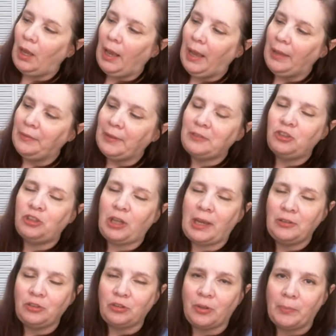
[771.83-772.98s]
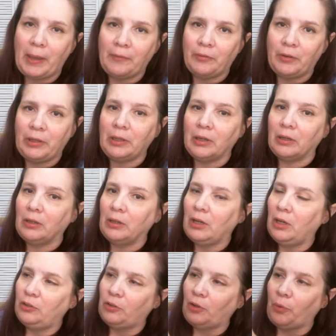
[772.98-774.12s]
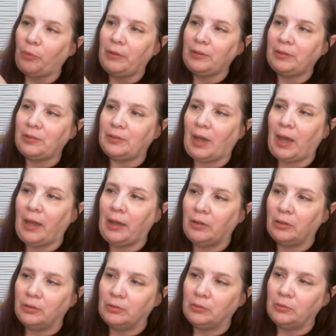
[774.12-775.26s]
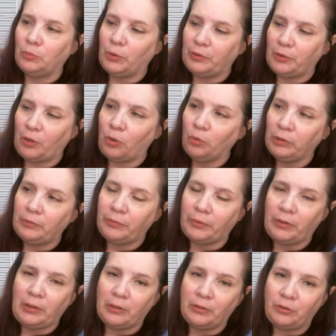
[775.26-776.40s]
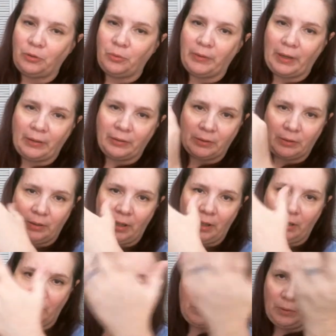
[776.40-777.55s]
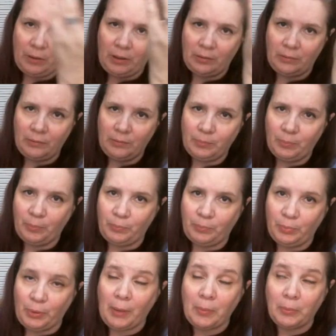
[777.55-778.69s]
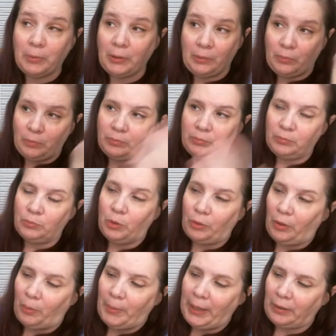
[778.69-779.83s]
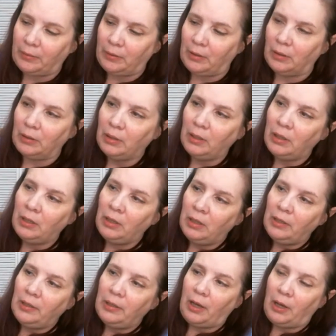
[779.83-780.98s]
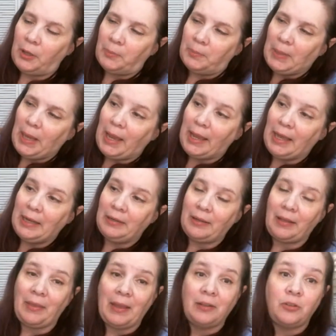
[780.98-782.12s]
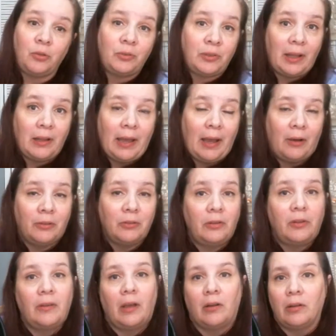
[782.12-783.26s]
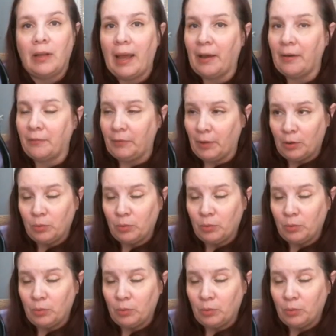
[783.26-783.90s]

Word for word: and they changed them every year. So this style was only for the year 2000, and it it probably won't go back there. Um, and they do sell out. They'll have they'll